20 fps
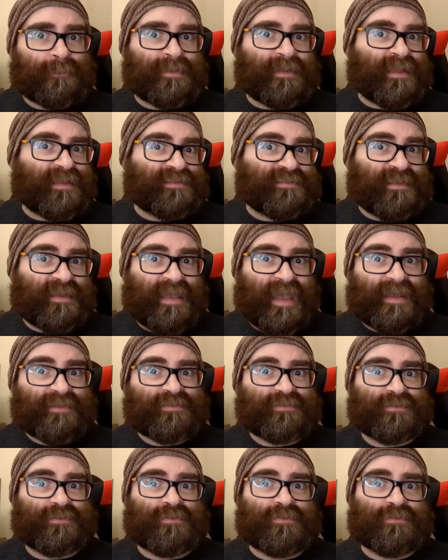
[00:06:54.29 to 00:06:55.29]
blasé
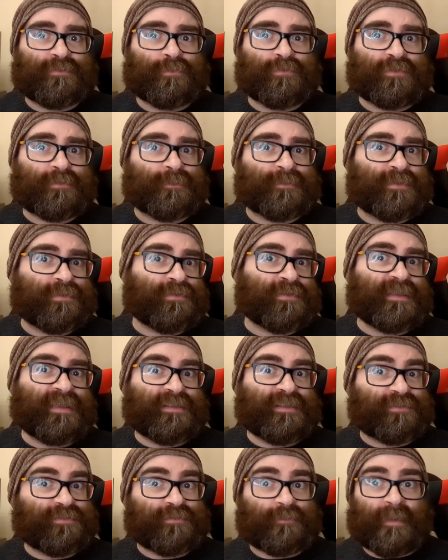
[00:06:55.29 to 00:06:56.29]
attitude towards
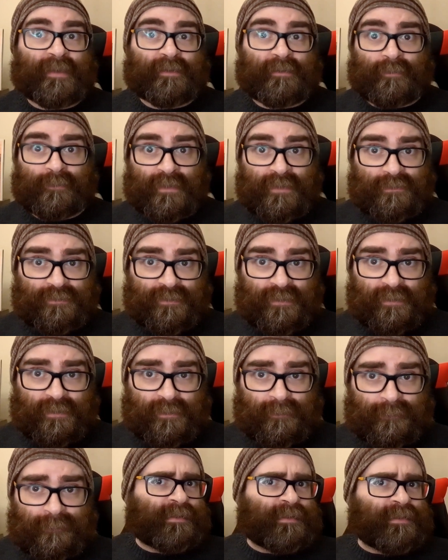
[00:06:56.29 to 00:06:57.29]
purely instrumental music.